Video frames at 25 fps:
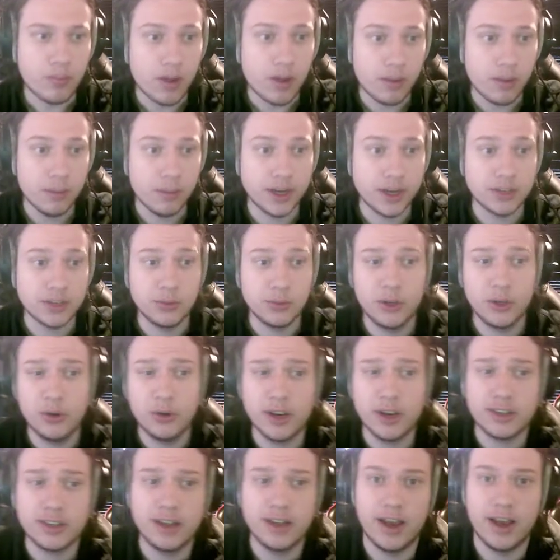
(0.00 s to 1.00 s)
Because we do
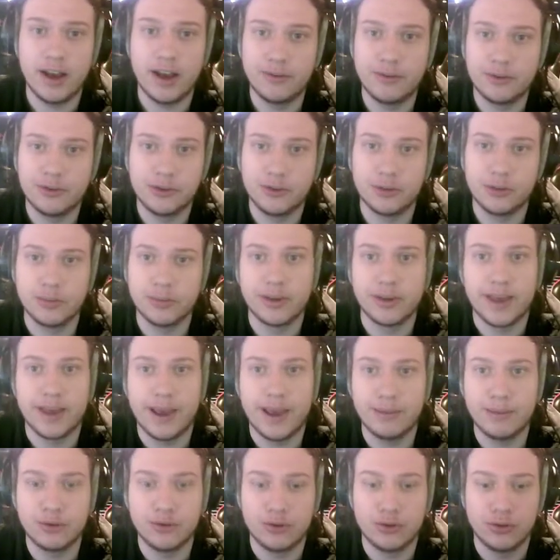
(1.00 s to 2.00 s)
actually have some
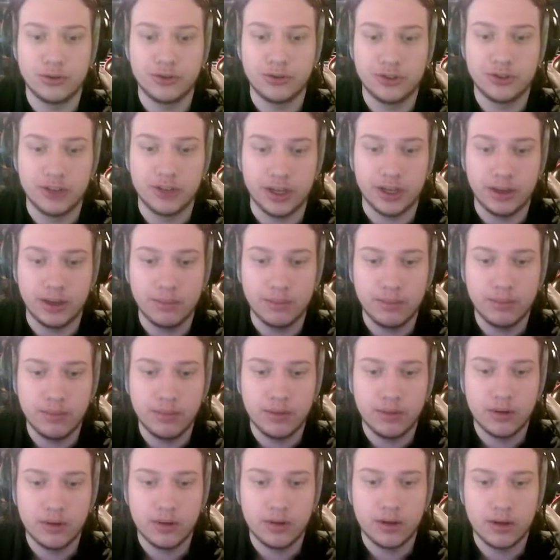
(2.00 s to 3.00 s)
games on Steam.
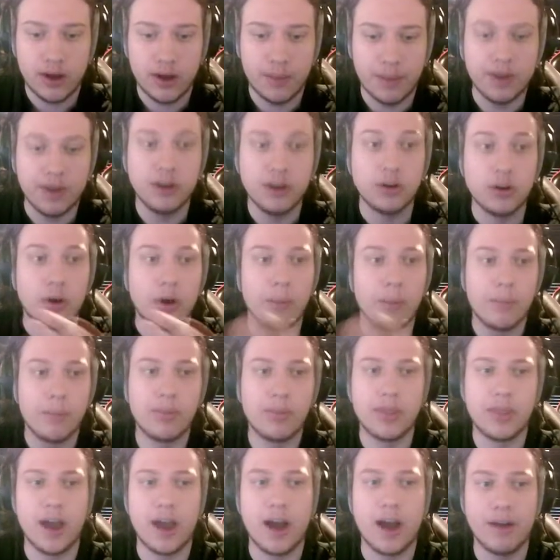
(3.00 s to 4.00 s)
I mean, not
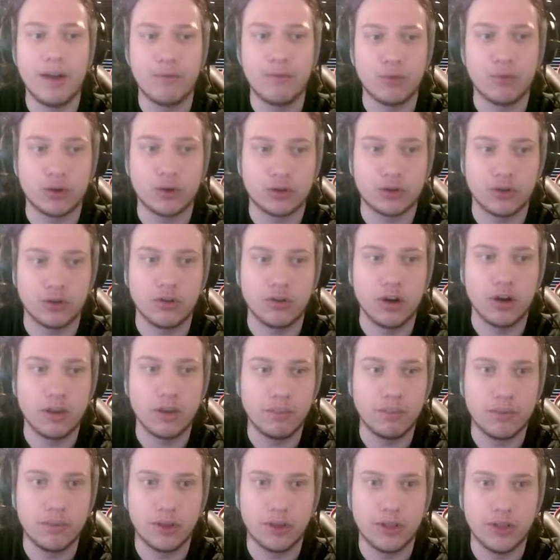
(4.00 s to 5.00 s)
that I've worked on, right?
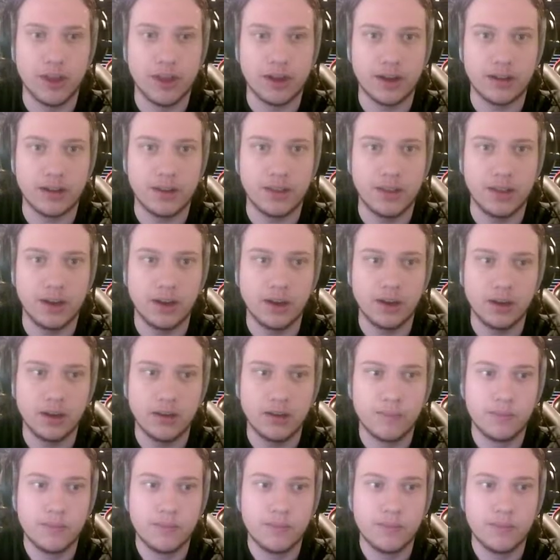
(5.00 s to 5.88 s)
But that the